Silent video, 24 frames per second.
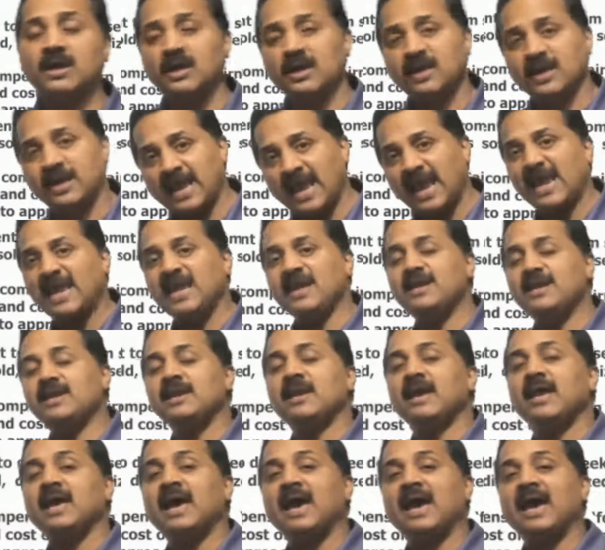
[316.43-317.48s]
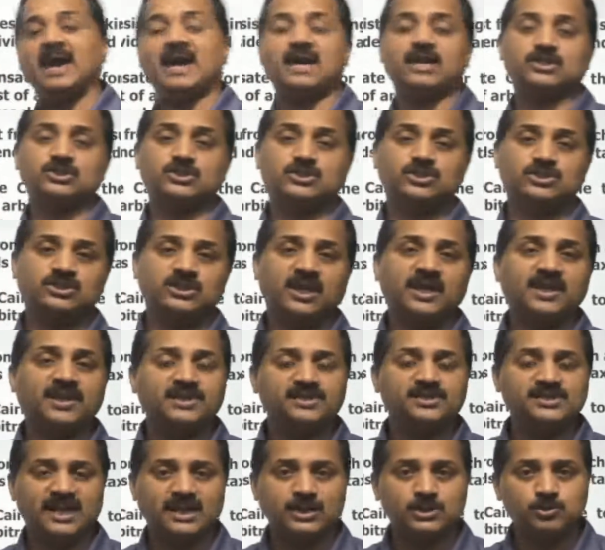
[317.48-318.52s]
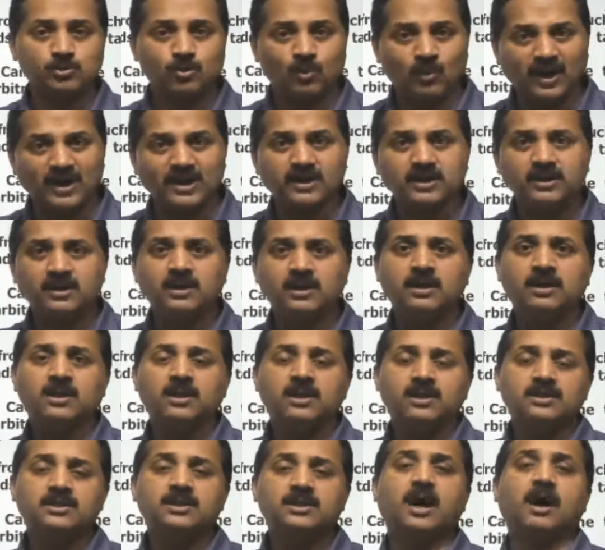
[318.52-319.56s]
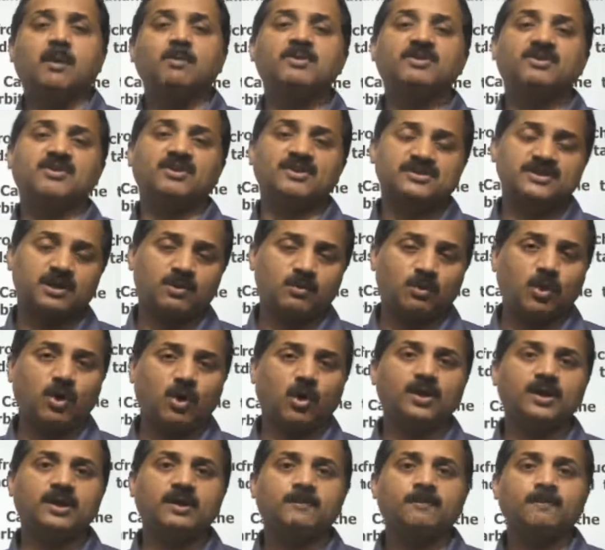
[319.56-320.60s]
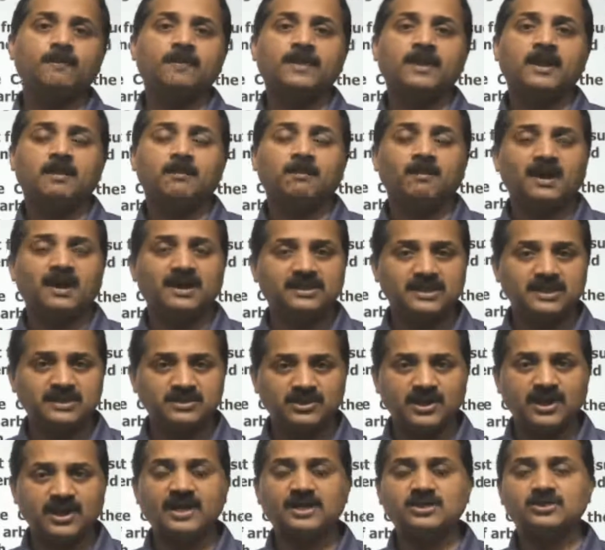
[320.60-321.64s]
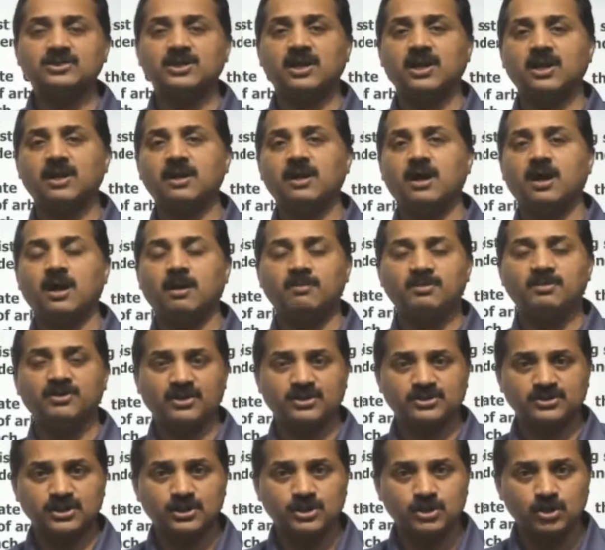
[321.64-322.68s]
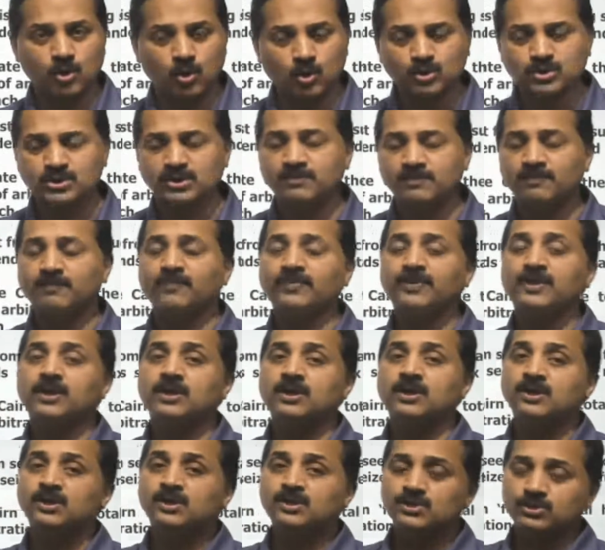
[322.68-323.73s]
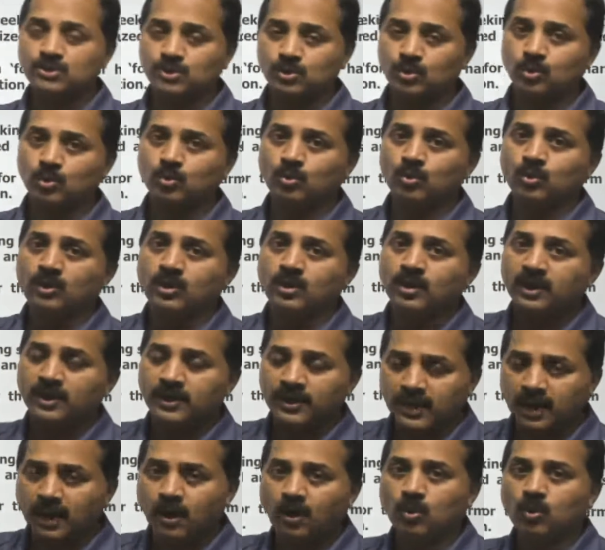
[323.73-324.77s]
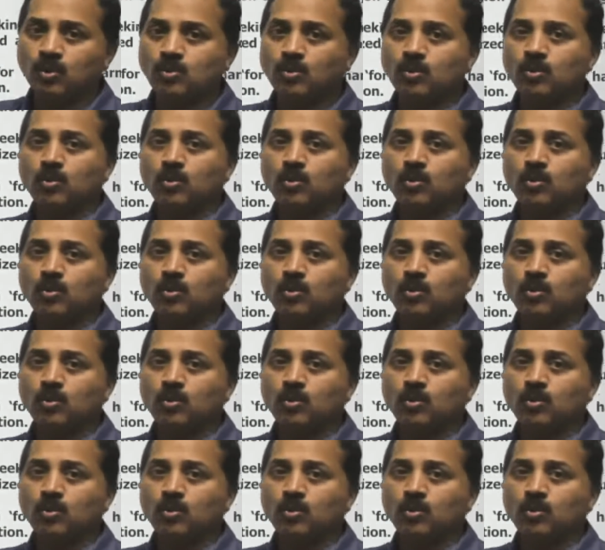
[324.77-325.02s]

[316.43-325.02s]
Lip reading: Energy has won the arbitration award by the International Arbitration Court. So now